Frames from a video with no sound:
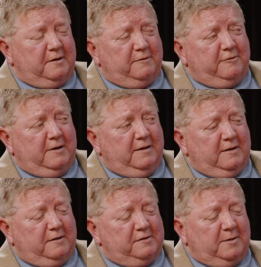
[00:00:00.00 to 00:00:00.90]
for
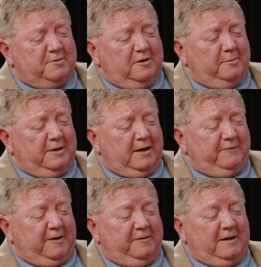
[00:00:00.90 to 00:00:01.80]
anything exceptional, but I
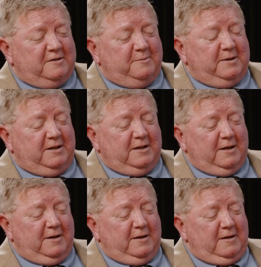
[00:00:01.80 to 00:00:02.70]
found that to be
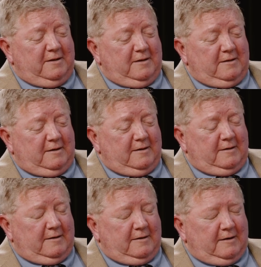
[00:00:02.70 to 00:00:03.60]

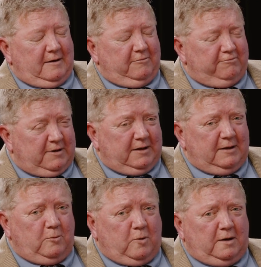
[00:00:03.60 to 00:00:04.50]
a
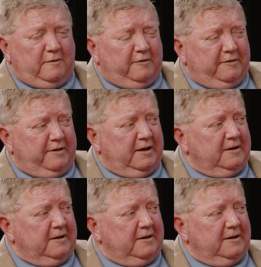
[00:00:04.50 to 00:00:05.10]
really wonderful thing.